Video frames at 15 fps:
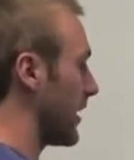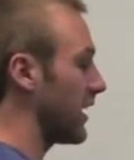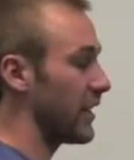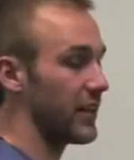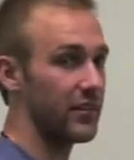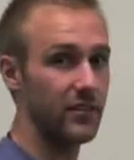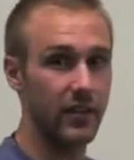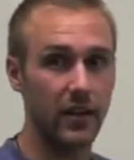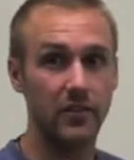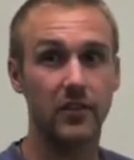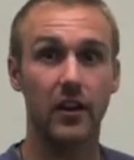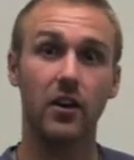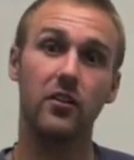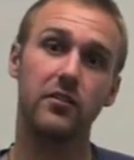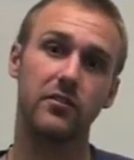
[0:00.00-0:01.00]
mean is that
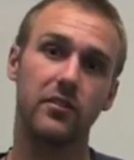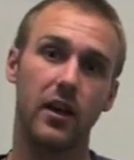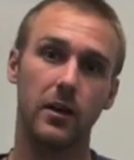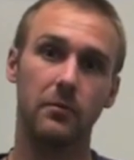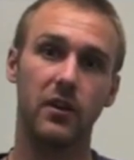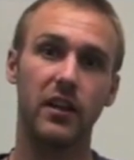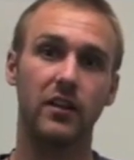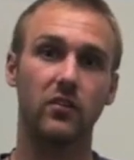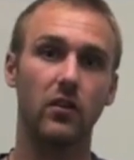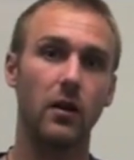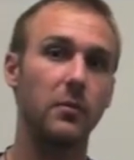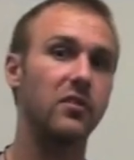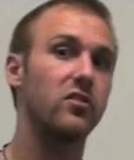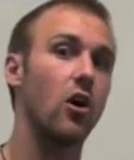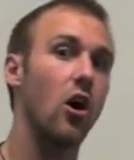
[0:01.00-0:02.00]
they are the same length. So
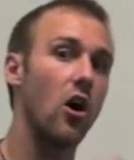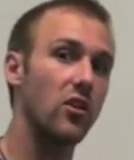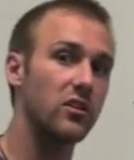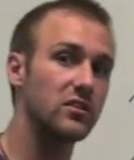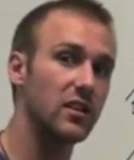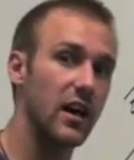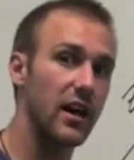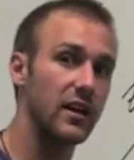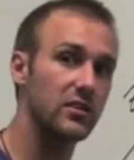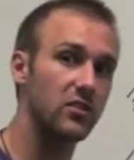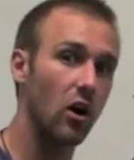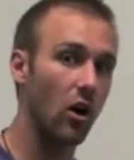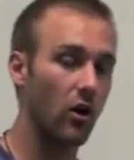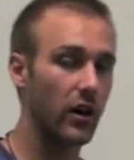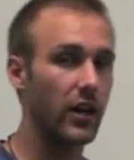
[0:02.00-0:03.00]
that means that all the
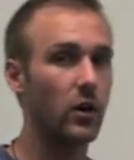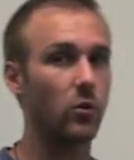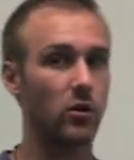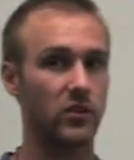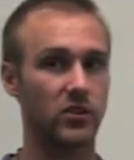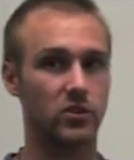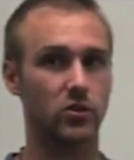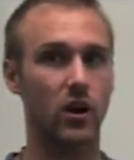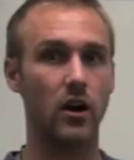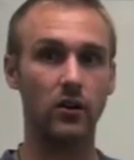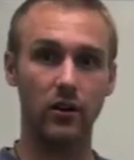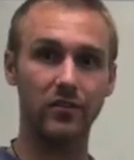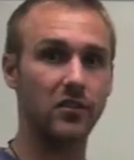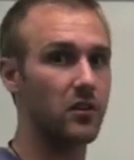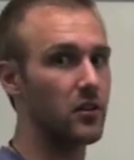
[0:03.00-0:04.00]
sides are equal in this
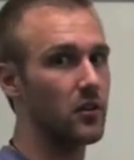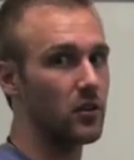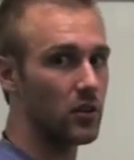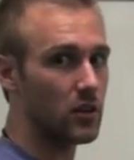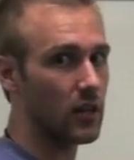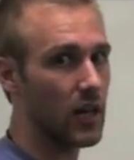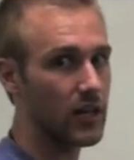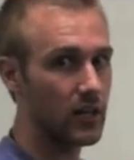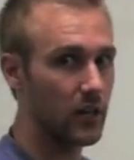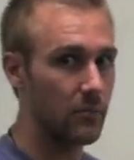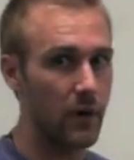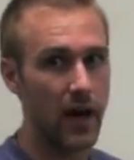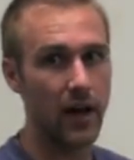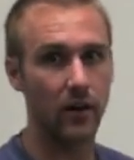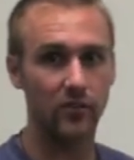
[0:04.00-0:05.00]
triangle. Even though they don't look like it, it doesn't
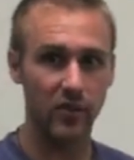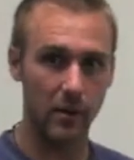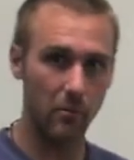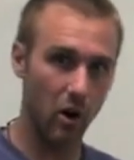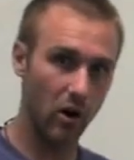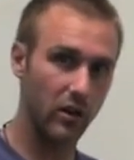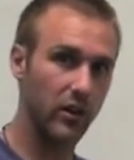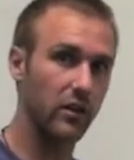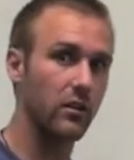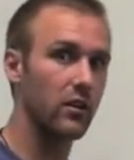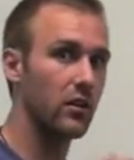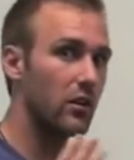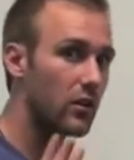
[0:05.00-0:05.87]
matter. If they mark it,